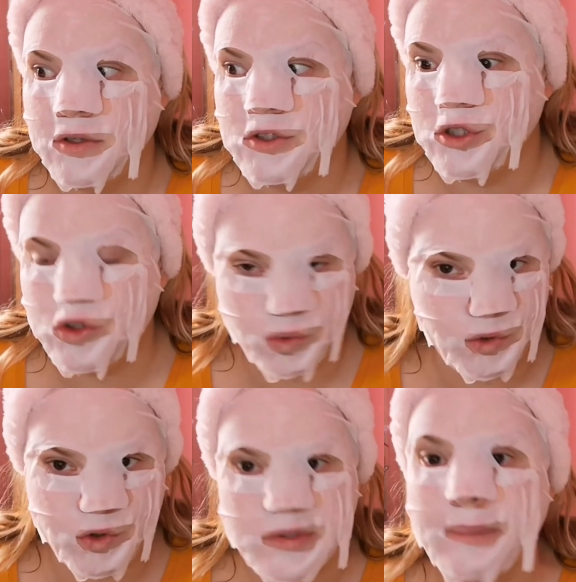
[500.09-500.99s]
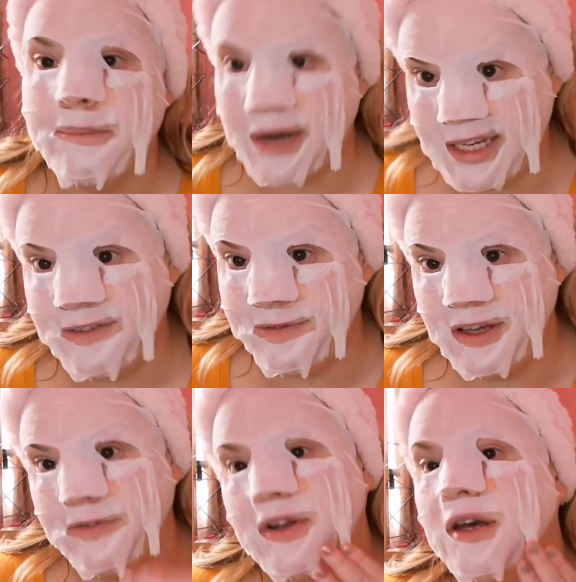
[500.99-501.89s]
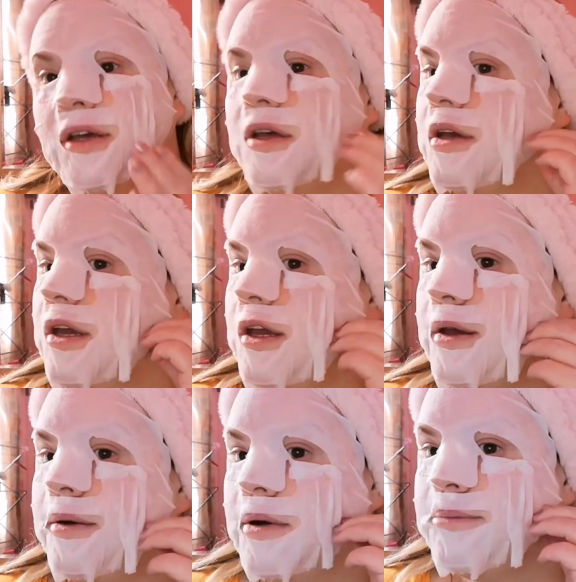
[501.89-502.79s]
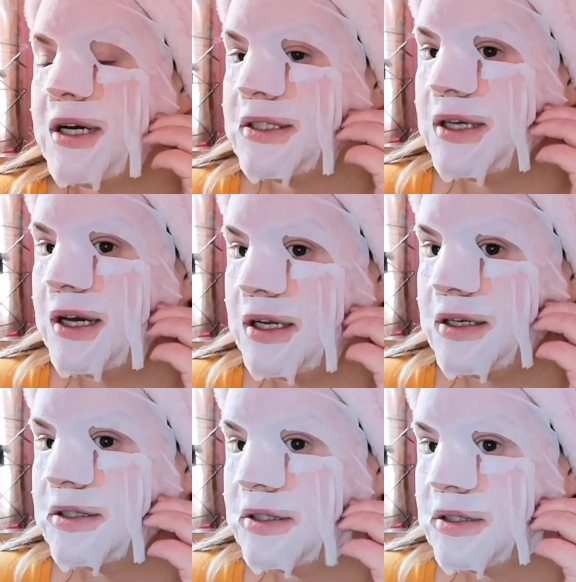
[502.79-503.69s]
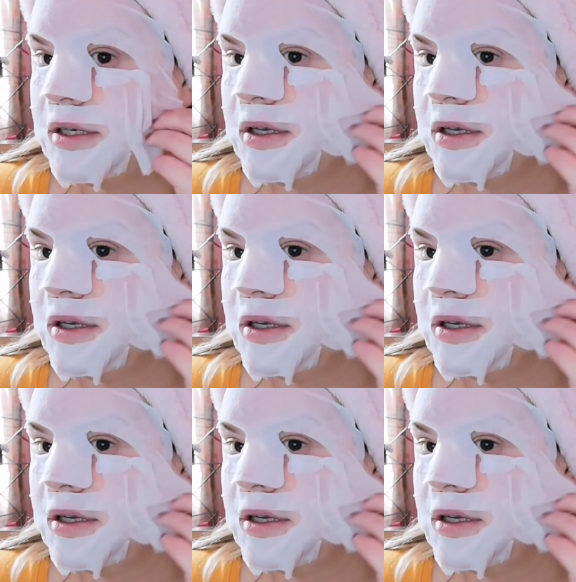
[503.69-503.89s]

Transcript: just showing you my favourite mascaras,